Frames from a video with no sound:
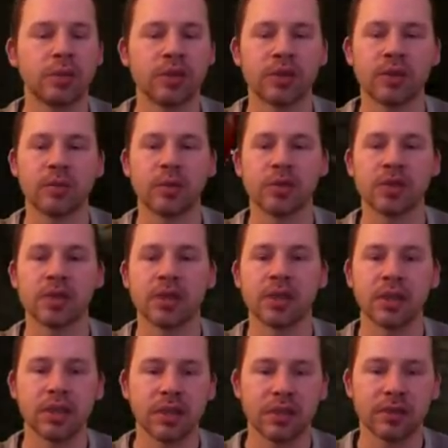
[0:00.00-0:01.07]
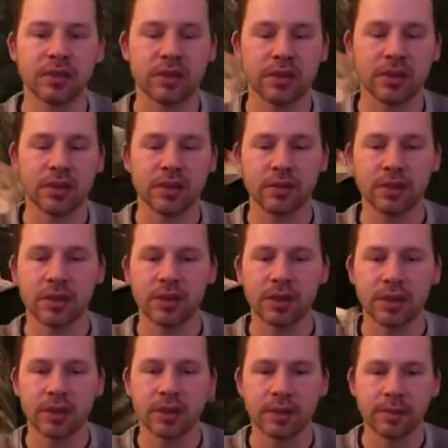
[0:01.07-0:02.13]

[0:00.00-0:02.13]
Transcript: just wasn't nearly as successful in here.